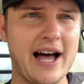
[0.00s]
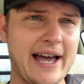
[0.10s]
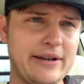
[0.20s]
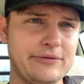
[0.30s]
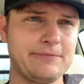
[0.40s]

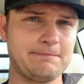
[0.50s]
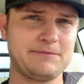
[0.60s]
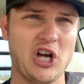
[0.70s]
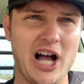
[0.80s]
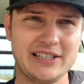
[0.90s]

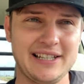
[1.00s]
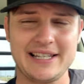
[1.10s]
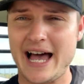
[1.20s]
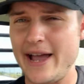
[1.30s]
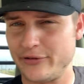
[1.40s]
I've talked to the
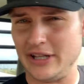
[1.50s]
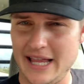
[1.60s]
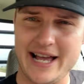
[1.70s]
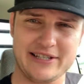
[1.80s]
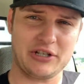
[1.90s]
guy for the
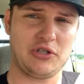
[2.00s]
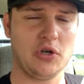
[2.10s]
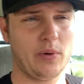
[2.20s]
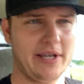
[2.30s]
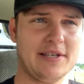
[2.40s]
last like
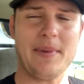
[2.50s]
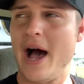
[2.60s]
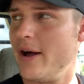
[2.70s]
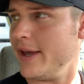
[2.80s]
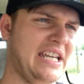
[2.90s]
two weeks
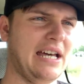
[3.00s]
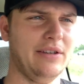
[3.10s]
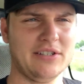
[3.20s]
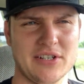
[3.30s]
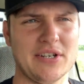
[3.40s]
about and
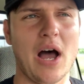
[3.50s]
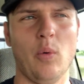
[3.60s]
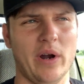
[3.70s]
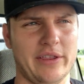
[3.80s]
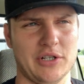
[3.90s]
this is not
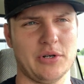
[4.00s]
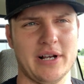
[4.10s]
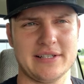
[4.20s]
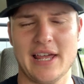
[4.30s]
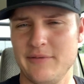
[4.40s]
one of the
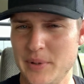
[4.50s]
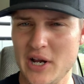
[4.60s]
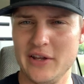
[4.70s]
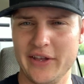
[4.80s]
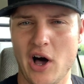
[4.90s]
trucks that have been
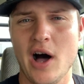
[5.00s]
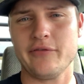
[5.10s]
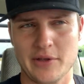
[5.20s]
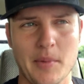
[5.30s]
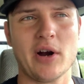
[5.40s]
on the
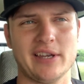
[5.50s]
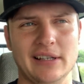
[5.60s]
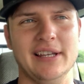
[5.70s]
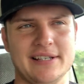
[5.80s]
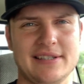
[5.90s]
off the market
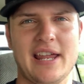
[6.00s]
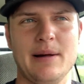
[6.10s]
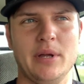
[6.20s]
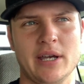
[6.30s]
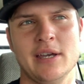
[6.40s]
list that
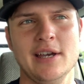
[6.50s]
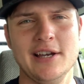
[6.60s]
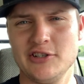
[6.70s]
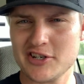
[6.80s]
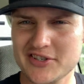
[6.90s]
I'm like
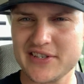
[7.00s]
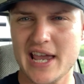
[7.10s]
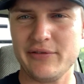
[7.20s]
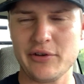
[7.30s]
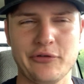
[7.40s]
just
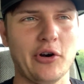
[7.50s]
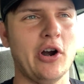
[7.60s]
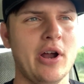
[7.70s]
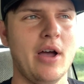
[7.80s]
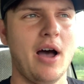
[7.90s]
saving for
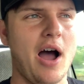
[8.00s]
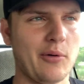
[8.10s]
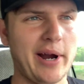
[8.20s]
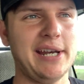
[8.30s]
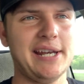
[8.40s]
a
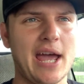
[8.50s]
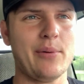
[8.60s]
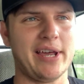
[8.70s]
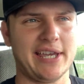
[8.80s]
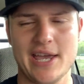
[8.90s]
rainy day
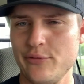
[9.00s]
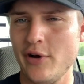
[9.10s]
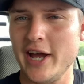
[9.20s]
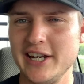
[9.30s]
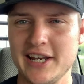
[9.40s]
when I can't
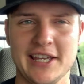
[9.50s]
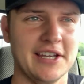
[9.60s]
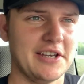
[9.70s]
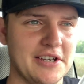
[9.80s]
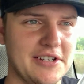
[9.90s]
find any
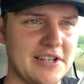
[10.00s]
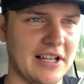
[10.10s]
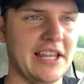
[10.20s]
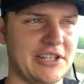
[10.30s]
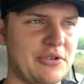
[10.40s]

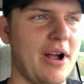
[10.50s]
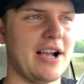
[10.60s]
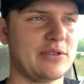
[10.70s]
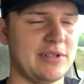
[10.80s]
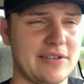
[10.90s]
clean
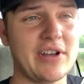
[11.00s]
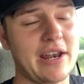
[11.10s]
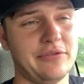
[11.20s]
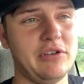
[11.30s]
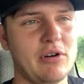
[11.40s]
trucks, which I've
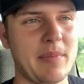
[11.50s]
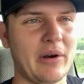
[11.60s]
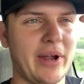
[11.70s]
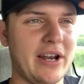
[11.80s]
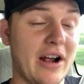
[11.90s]
got a few on my
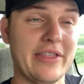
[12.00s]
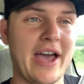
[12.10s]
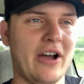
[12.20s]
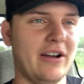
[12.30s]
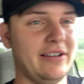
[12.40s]
radar
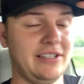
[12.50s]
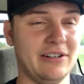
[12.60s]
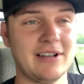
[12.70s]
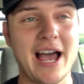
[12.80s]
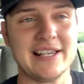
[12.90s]
that you
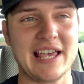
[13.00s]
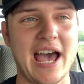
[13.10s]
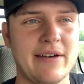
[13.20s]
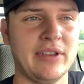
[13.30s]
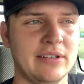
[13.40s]
know guys
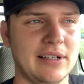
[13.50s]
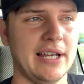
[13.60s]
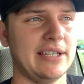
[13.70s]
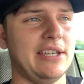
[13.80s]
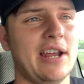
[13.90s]
have that they're
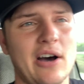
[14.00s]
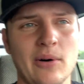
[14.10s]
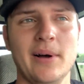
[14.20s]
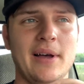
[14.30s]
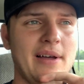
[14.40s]
like, you know,
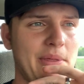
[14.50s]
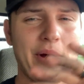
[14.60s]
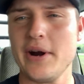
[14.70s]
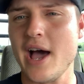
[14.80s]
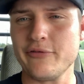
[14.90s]

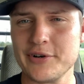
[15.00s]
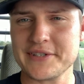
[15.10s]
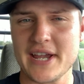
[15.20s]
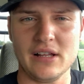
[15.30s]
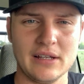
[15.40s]
they're not for
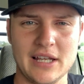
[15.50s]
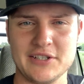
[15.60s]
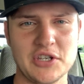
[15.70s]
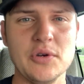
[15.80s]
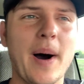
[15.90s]
sale
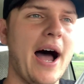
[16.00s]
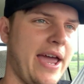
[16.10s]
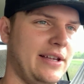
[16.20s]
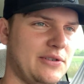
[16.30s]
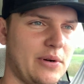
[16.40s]
unless you buy
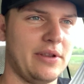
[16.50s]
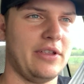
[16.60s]
it sort of